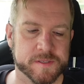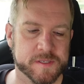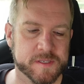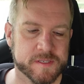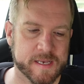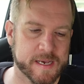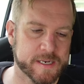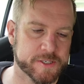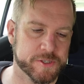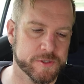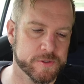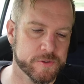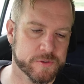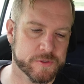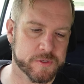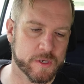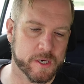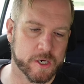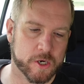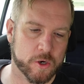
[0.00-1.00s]
This actually
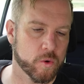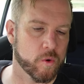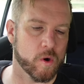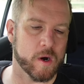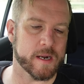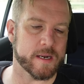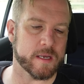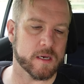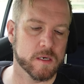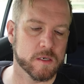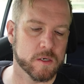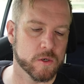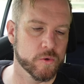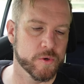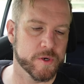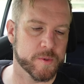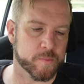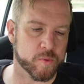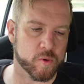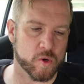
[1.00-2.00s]
looks like quite a
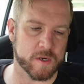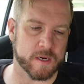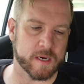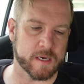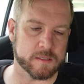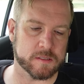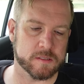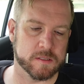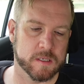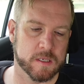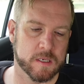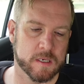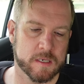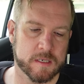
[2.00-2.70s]
good product.